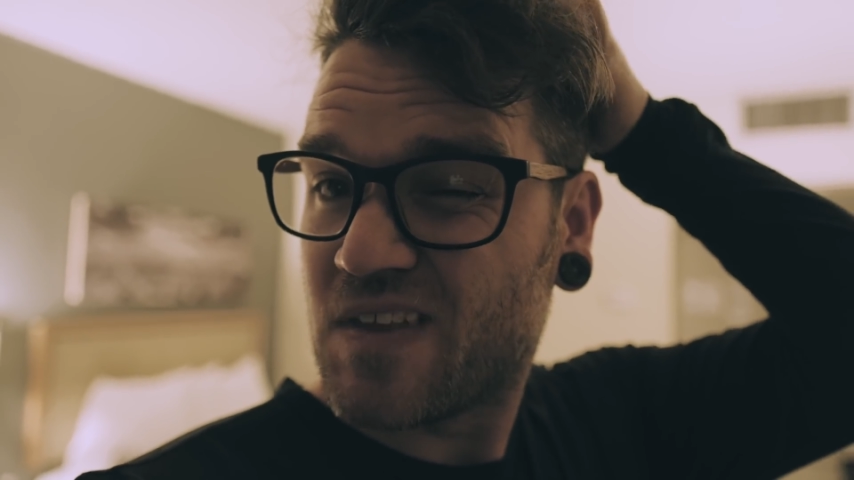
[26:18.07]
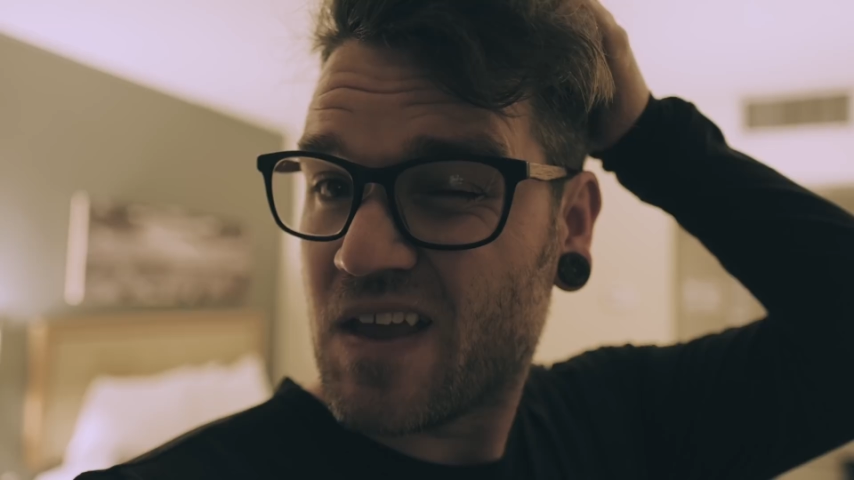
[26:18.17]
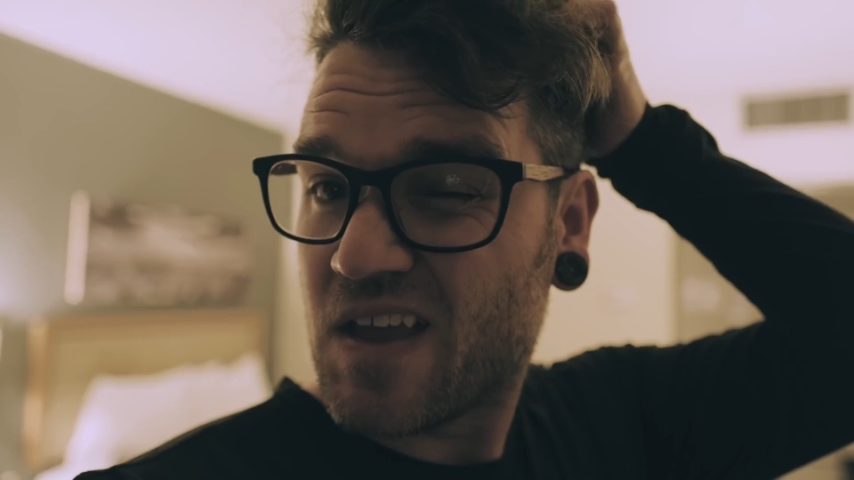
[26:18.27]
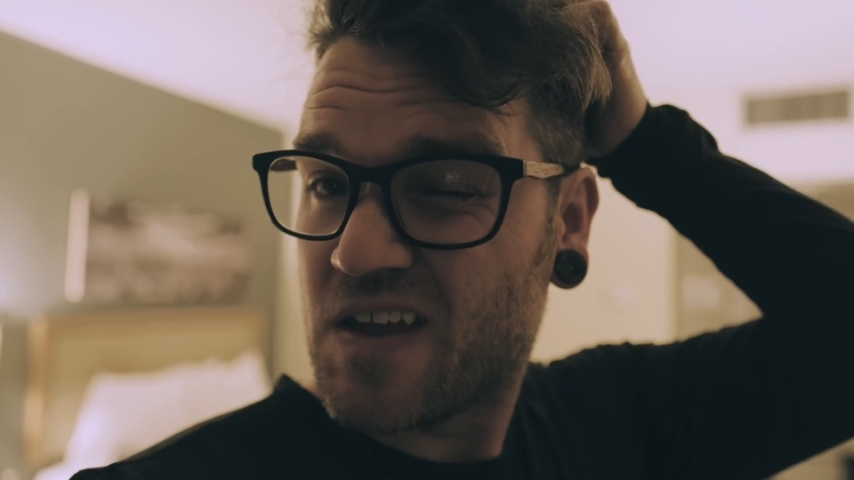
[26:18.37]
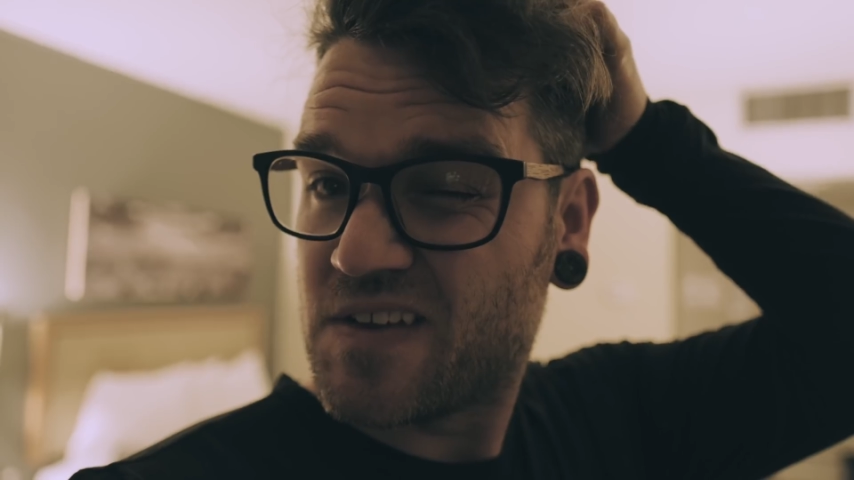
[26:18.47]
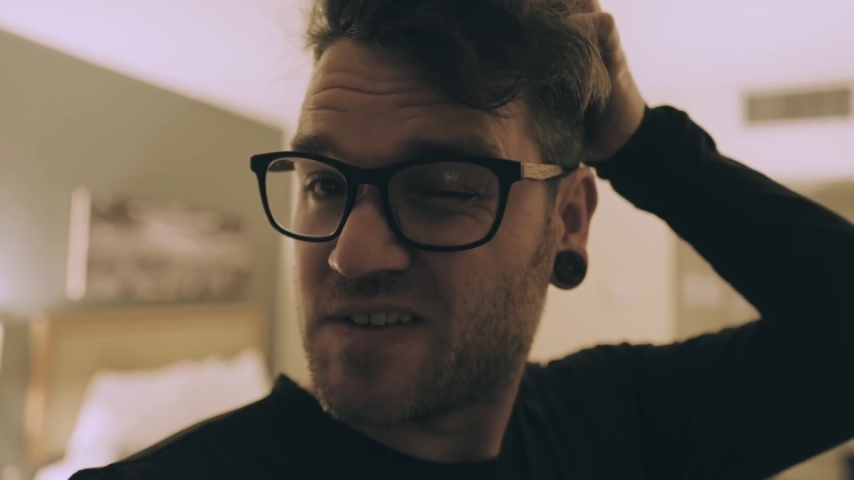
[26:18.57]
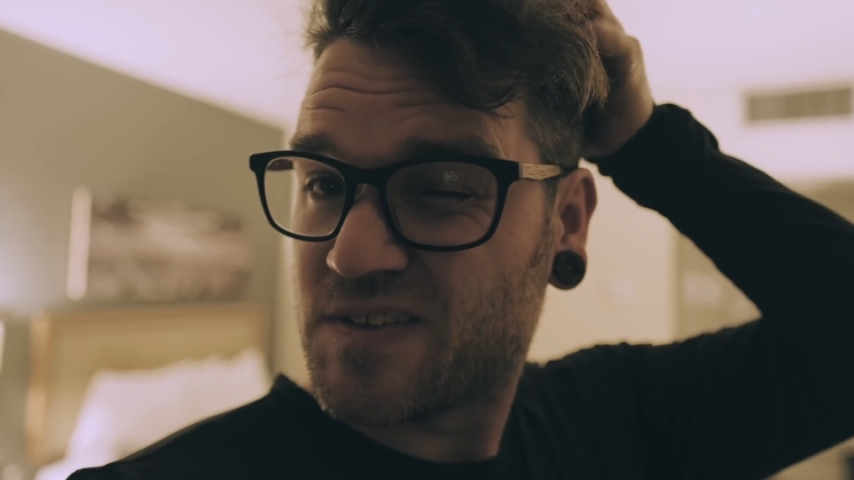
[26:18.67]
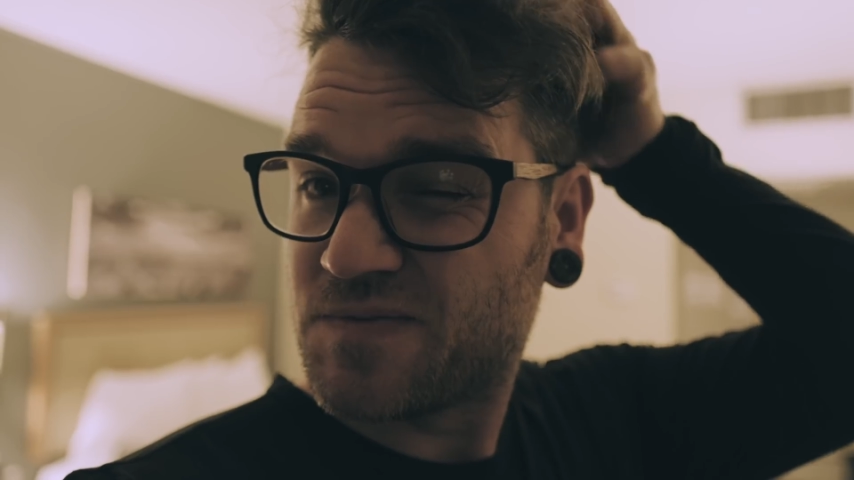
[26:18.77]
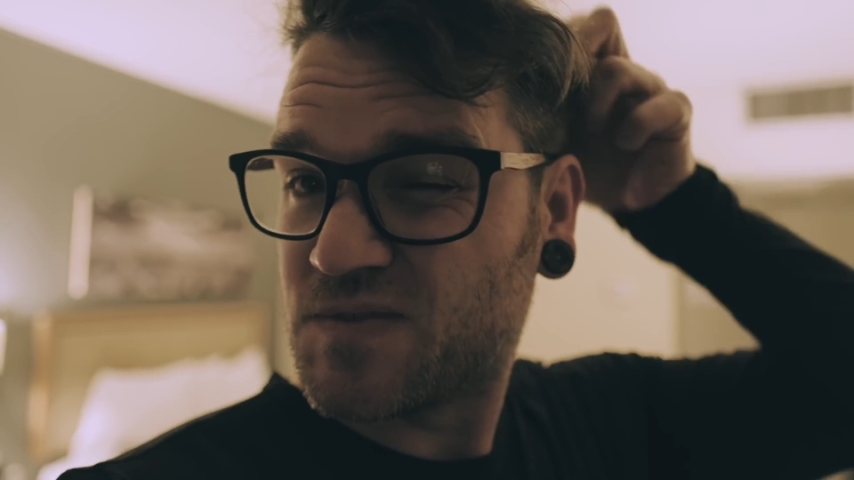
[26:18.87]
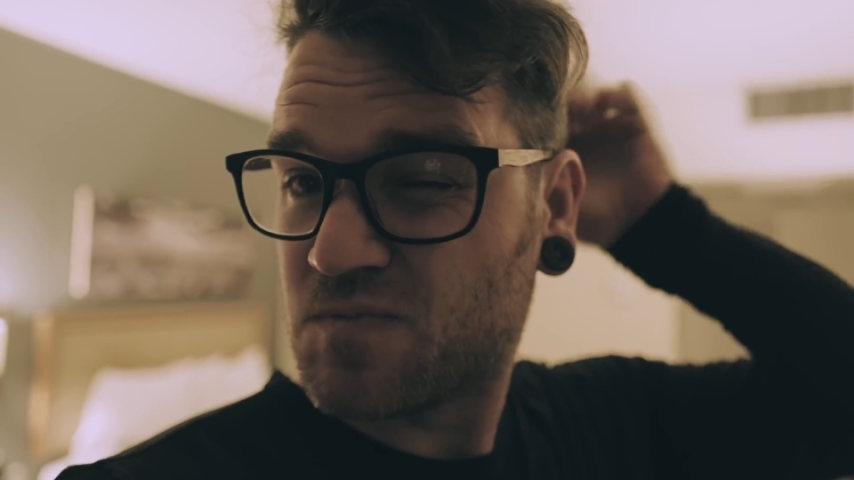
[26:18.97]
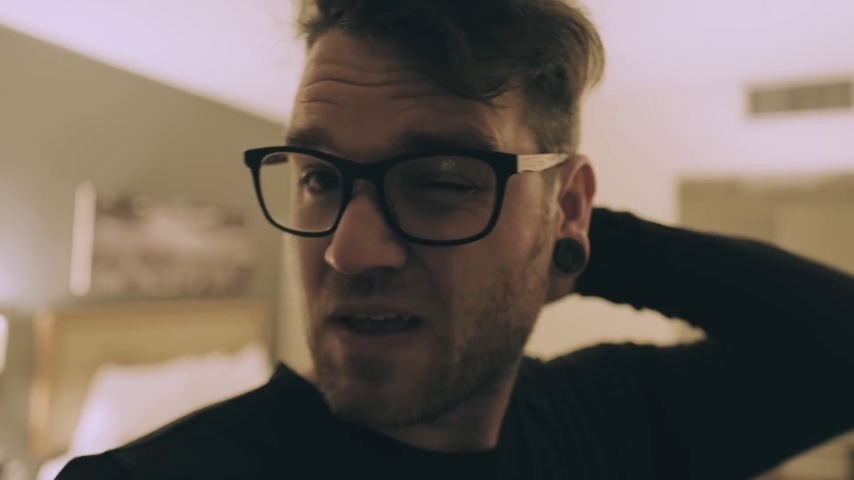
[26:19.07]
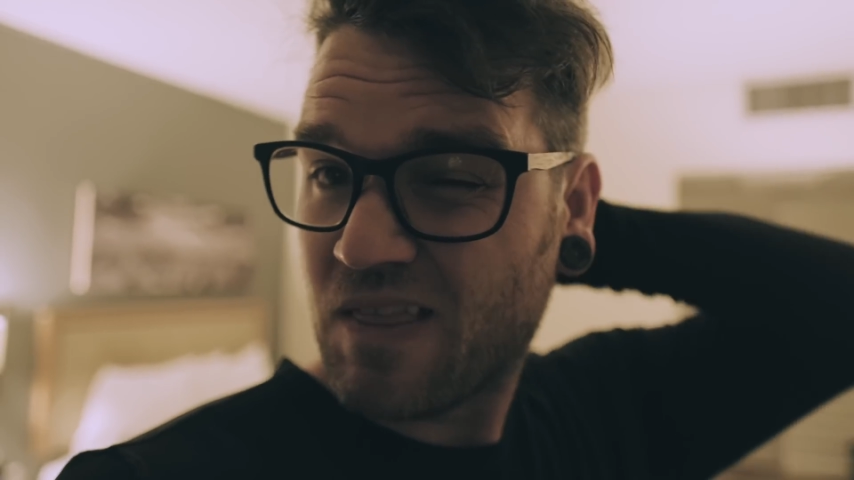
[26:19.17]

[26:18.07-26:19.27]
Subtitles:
and it's my